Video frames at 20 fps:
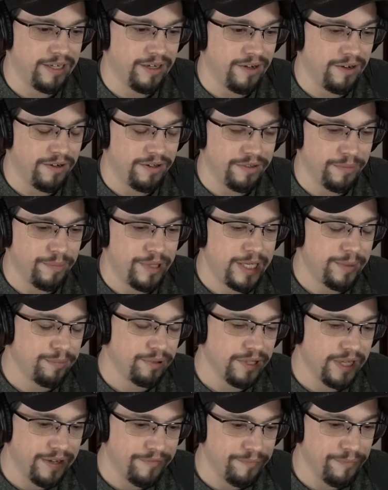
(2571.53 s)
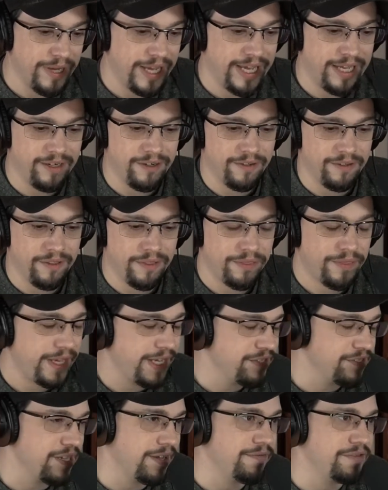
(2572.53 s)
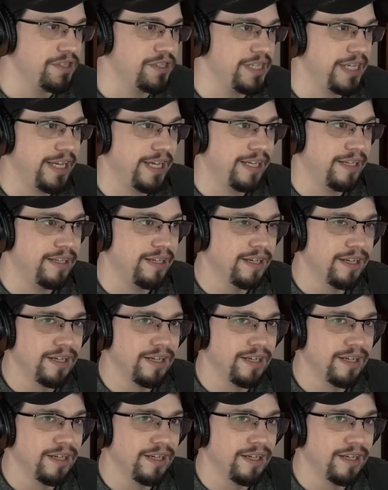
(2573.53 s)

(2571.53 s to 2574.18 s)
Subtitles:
all the people I've met, all the things I've seen,